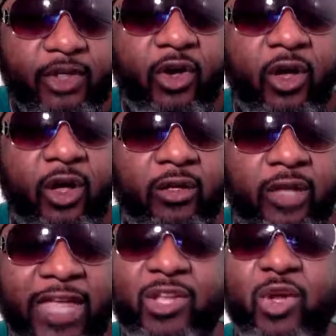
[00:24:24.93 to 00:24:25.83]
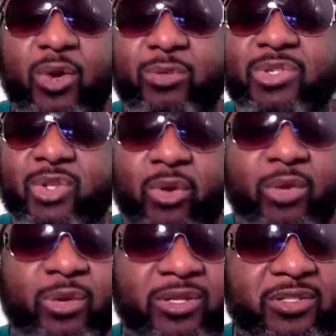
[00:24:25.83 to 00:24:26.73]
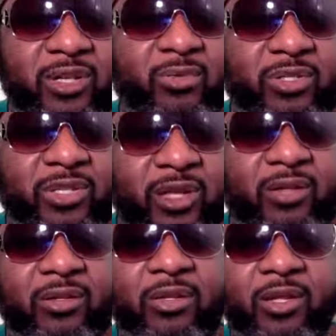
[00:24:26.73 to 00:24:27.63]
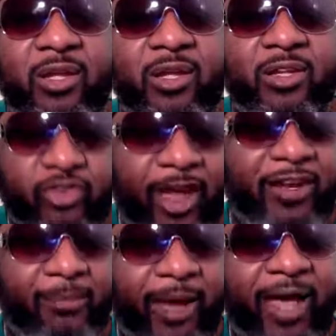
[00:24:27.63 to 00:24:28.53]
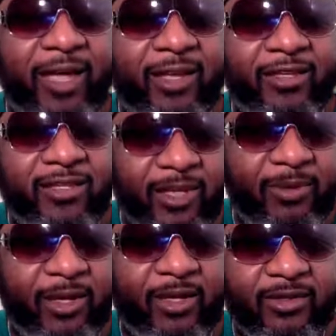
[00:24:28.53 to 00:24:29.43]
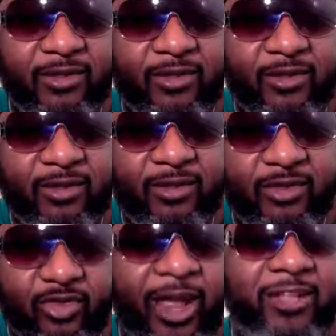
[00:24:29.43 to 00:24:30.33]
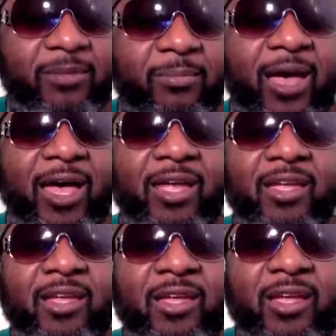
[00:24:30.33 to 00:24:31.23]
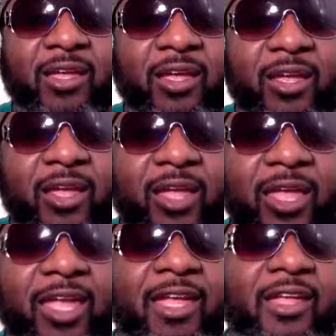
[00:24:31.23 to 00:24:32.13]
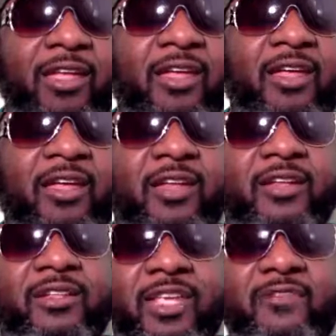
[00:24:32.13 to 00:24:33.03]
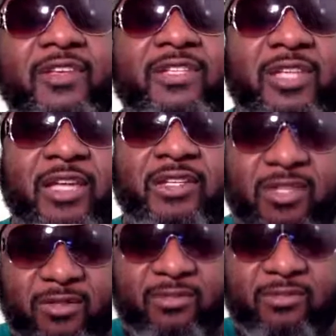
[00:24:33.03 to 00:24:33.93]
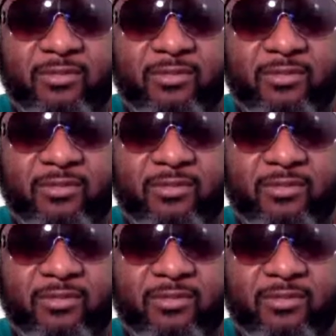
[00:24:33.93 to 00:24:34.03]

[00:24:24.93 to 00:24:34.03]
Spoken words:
Gone. And you know what he was doing when his son was killed? Trying to buy CBS. Trying to buy a TV station.